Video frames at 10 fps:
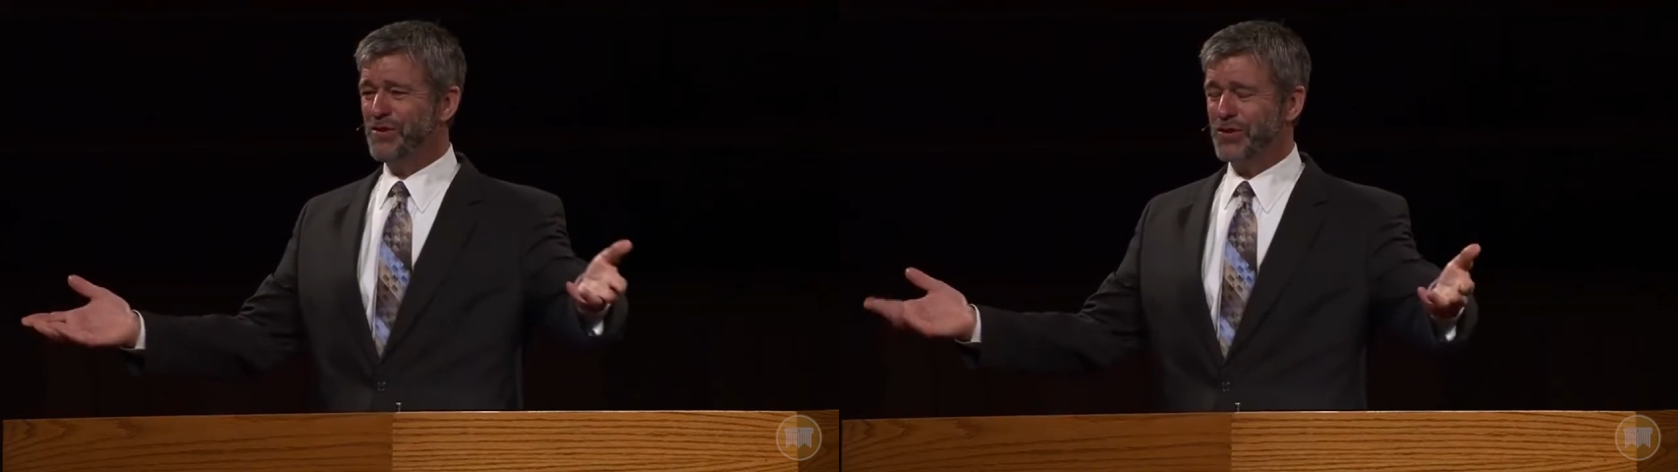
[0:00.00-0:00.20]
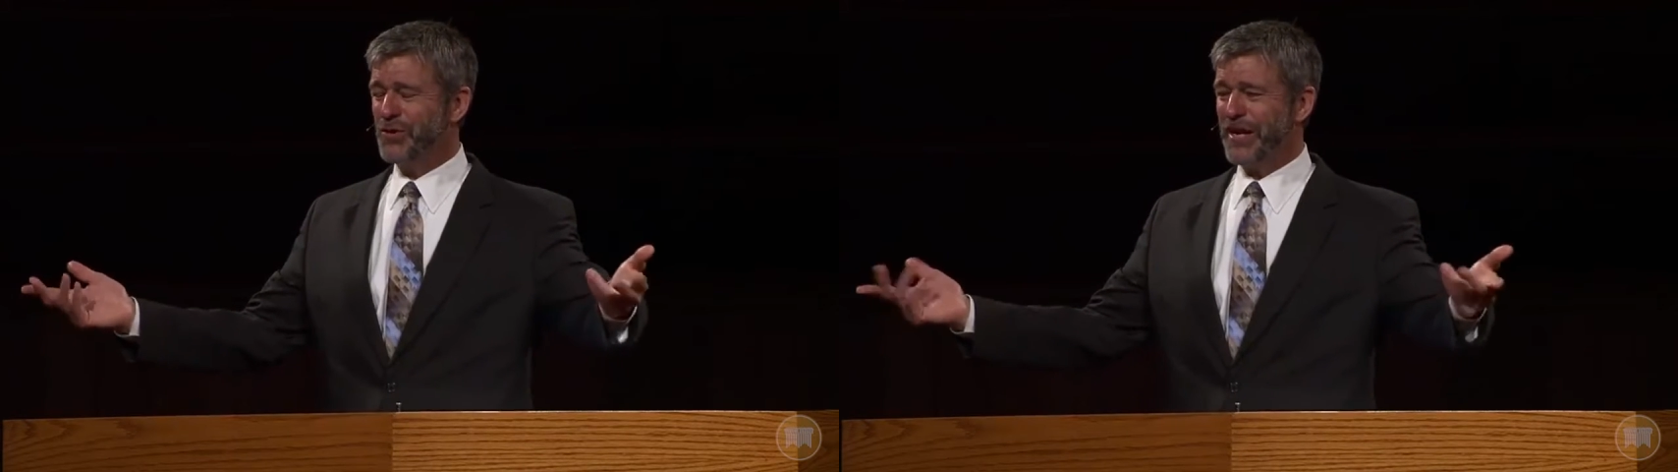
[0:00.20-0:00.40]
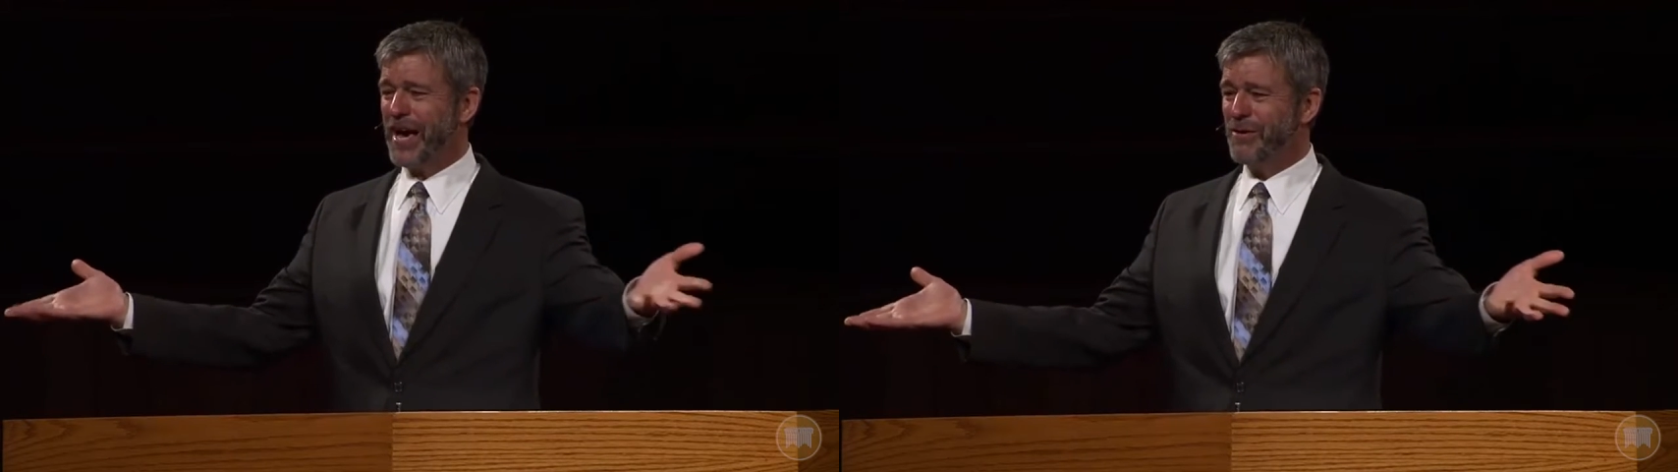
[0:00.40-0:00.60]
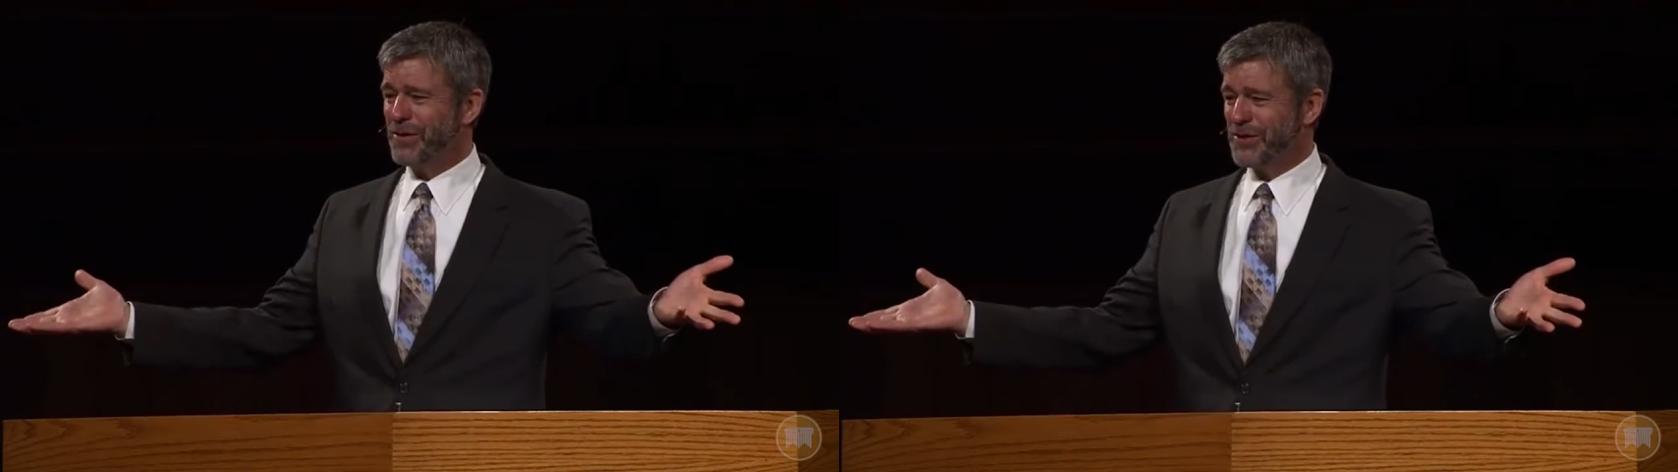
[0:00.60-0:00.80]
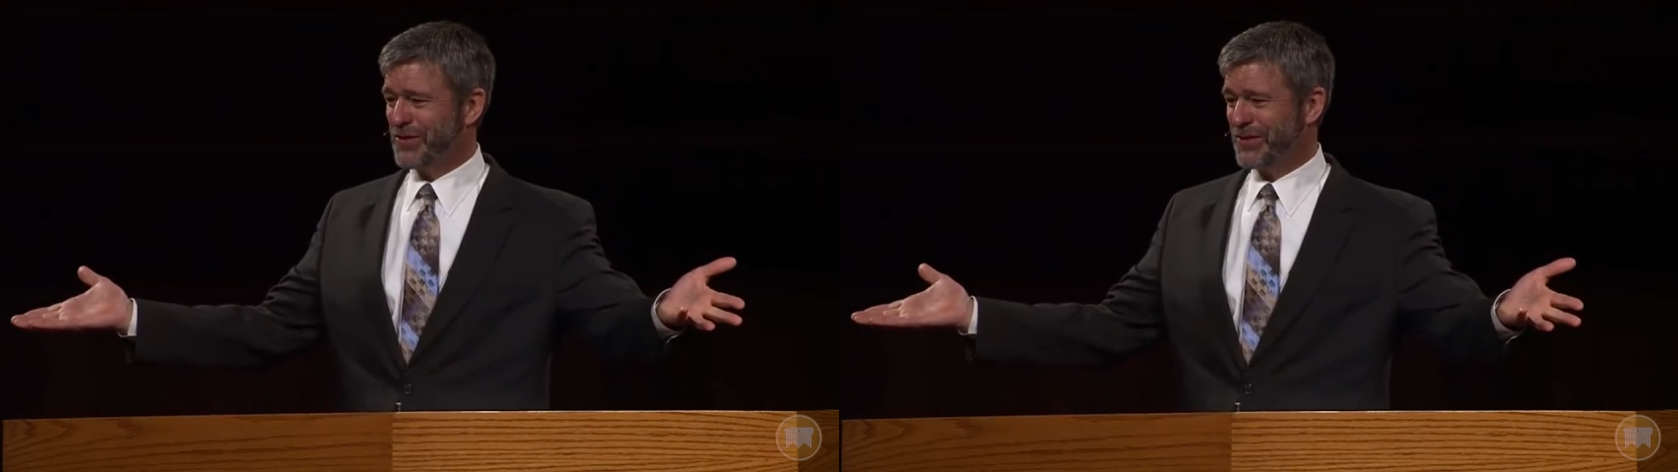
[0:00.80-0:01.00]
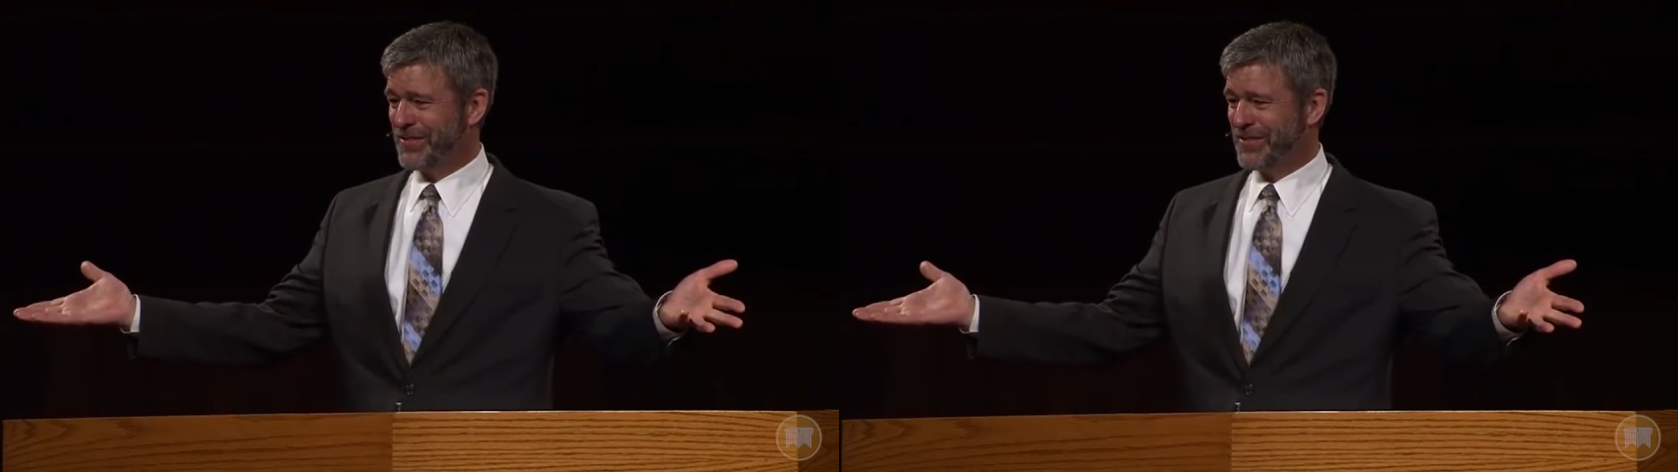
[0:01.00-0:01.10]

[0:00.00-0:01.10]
short hours